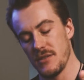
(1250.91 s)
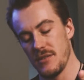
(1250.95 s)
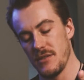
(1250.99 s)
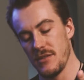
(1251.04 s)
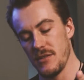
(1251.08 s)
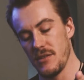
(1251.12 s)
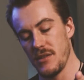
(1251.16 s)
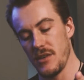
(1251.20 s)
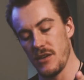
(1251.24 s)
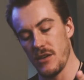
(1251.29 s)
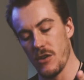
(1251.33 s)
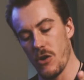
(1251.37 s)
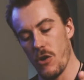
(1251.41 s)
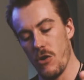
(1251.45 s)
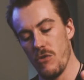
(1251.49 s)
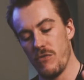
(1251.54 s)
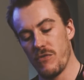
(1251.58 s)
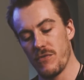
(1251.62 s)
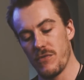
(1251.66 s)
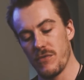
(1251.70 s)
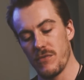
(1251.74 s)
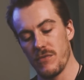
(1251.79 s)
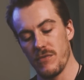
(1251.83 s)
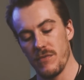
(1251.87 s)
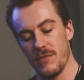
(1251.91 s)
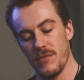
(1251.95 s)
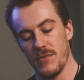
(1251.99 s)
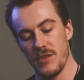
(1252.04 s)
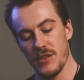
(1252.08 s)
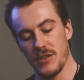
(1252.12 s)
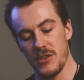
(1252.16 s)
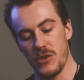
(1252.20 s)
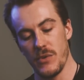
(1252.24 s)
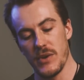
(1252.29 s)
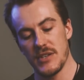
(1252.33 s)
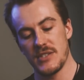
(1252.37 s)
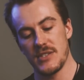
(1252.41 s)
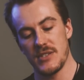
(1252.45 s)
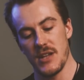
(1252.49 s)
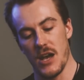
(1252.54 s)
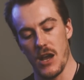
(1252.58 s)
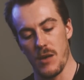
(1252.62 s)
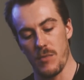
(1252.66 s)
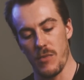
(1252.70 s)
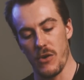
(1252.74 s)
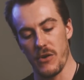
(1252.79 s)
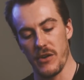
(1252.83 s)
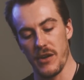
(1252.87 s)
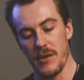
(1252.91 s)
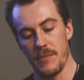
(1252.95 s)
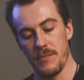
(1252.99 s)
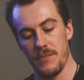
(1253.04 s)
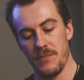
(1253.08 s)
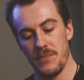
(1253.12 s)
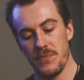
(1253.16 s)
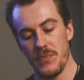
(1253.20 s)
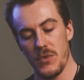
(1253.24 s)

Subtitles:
the US stock market,